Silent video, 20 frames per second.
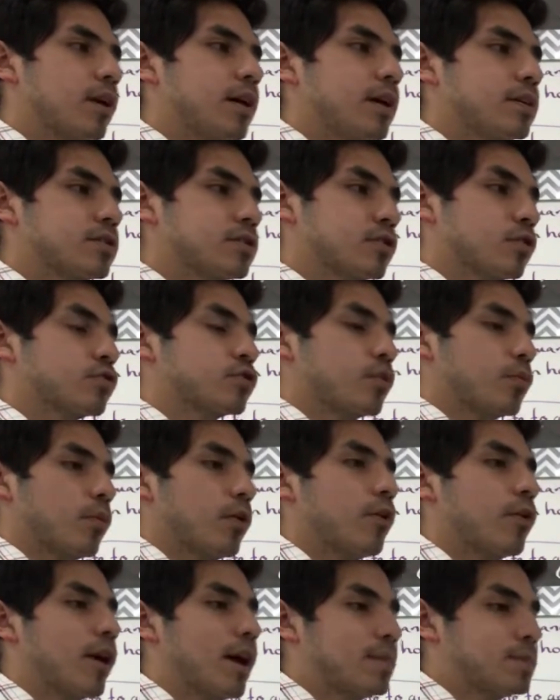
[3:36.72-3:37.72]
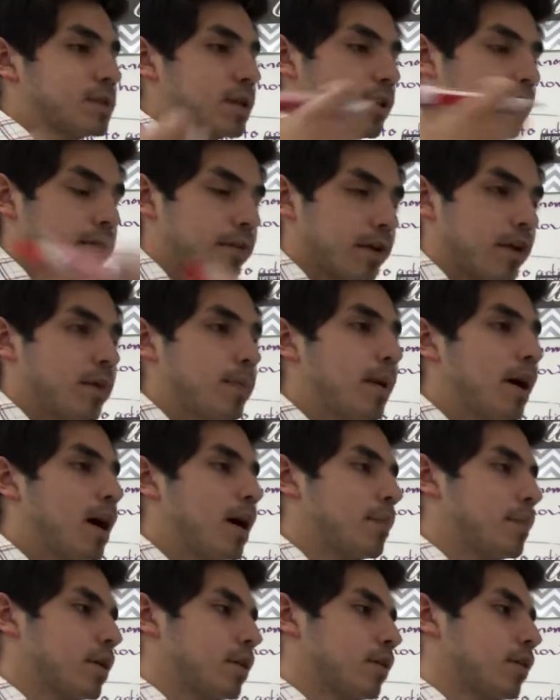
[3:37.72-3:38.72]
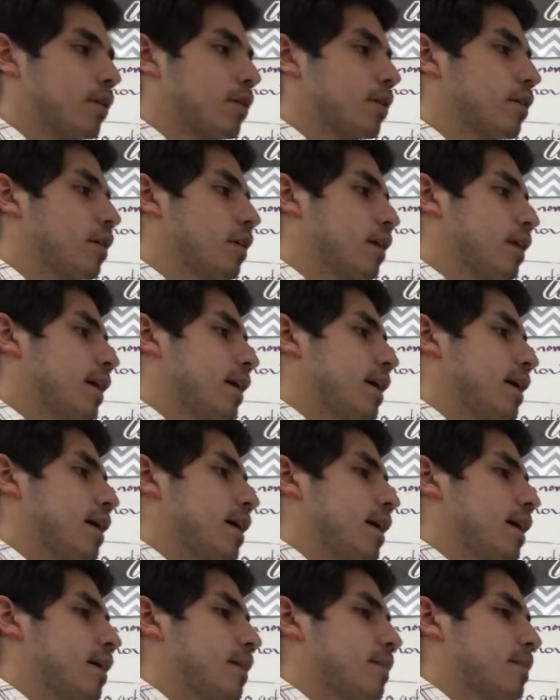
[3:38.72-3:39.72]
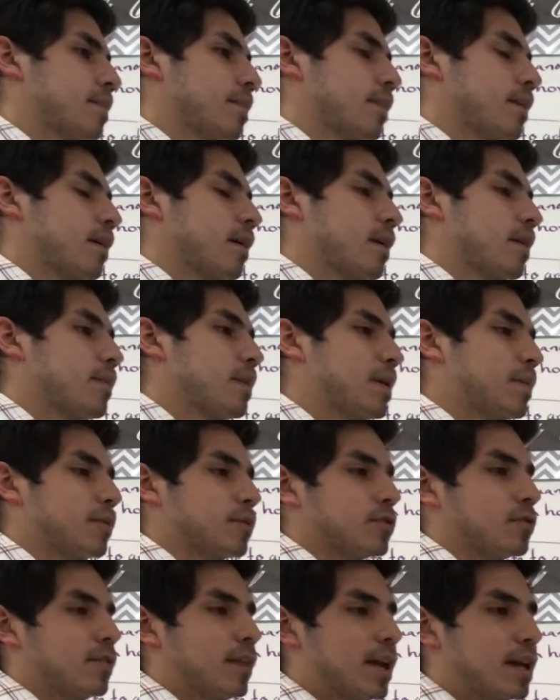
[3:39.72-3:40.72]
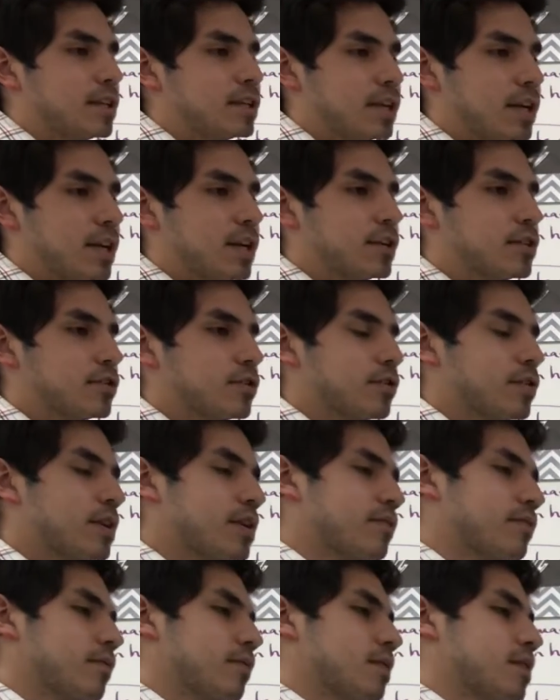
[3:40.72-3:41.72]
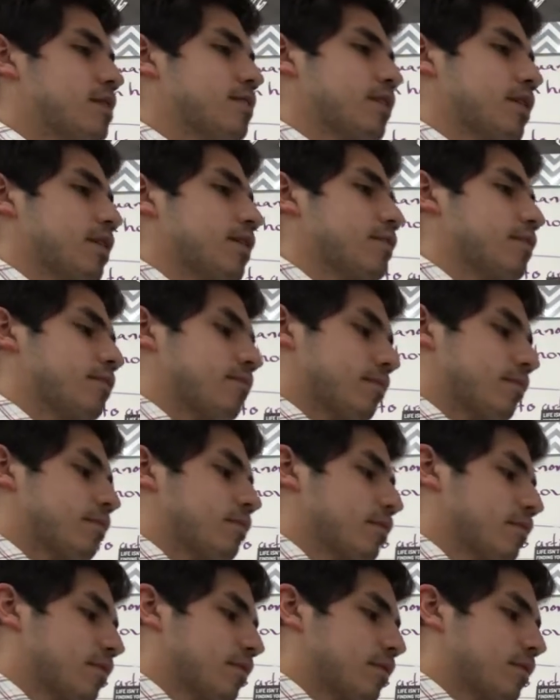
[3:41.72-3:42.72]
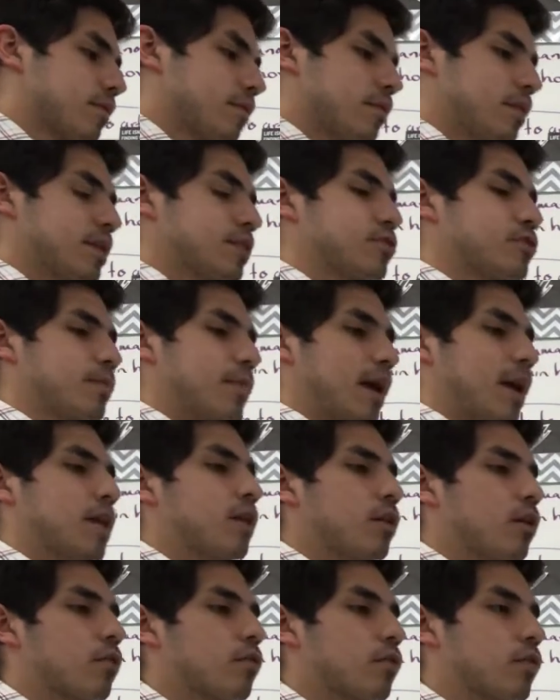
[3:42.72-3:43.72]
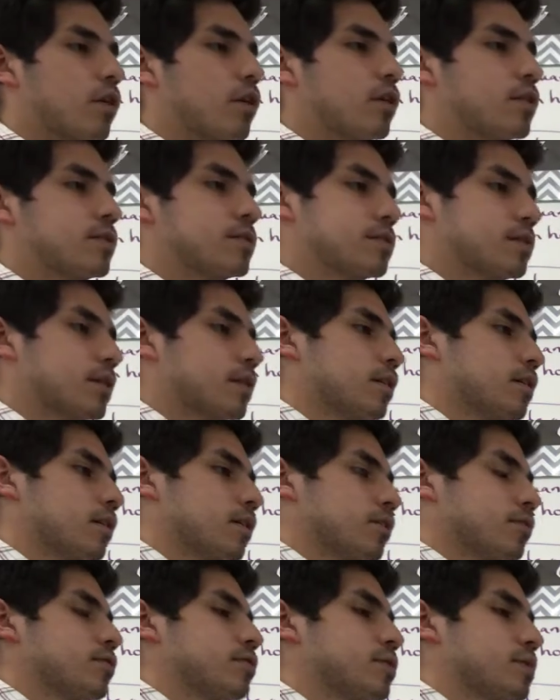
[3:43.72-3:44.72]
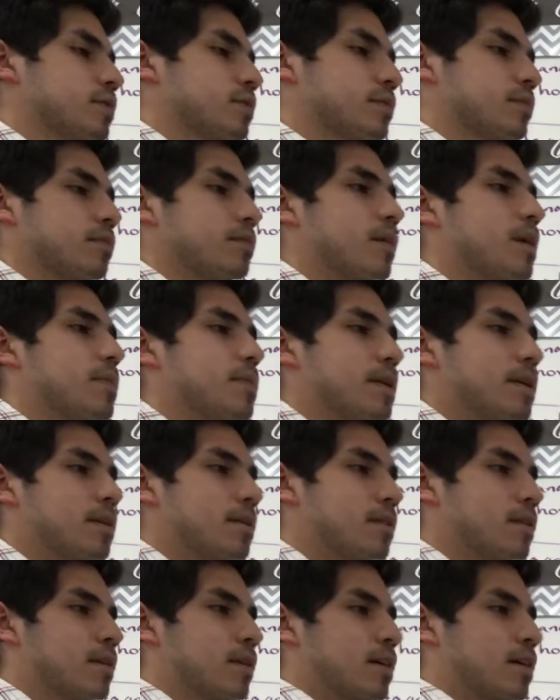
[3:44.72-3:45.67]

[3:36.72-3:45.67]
social programs that are very popular. People don't like change, so even if these dramatic overhauls includes maybe,